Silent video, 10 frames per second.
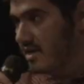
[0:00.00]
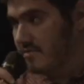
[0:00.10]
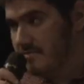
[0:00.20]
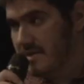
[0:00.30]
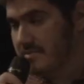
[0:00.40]

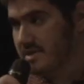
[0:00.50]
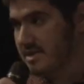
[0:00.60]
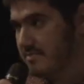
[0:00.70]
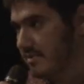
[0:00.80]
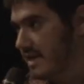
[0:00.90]
from people
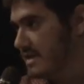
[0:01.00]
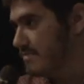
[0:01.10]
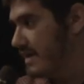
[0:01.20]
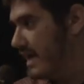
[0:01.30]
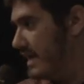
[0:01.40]
displaced
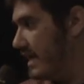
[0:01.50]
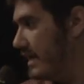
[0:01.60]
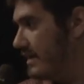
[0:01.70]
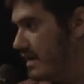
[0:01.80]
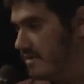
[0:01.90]
by AI
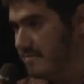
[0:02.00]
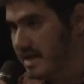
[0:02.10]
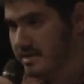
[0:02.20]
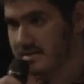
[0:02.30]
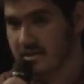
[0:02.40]
and
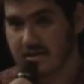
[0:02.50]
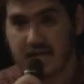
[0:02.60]
automation.